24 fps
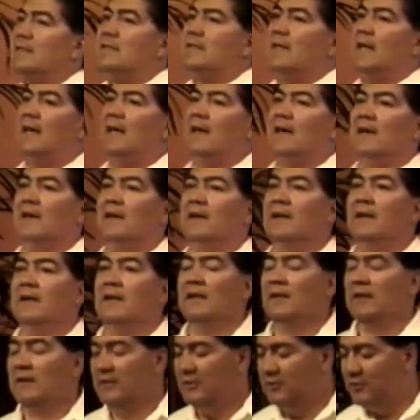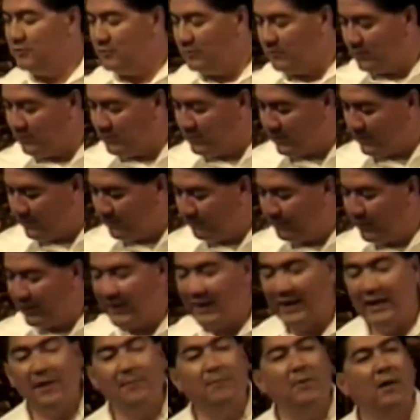day to
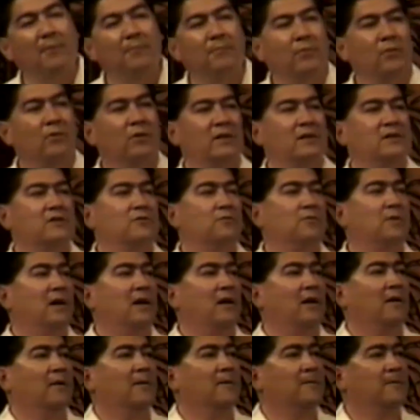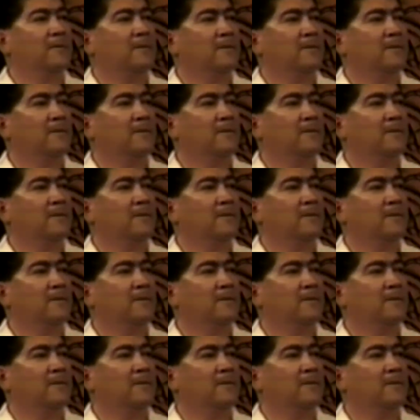bring him on board as well.